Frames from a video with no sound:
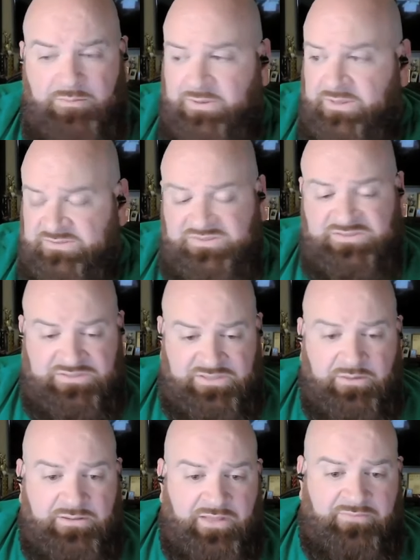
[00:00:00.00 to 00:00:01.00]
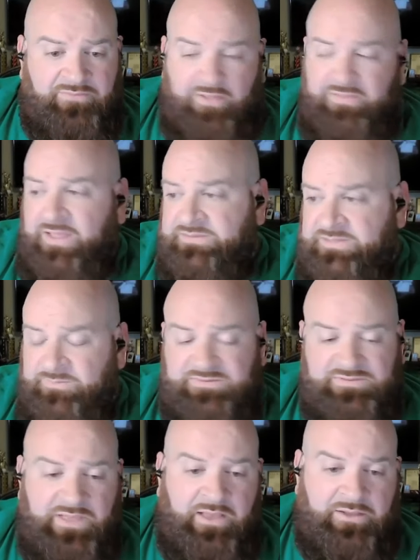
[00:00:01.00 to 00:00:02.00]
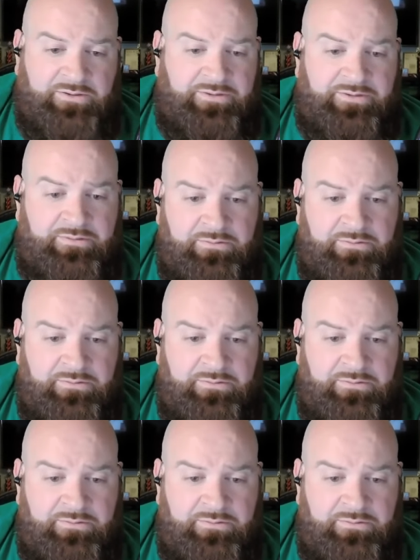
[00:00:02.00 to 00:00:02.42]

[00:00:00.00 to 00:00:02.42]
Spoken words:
Because the skill level on that team is not good.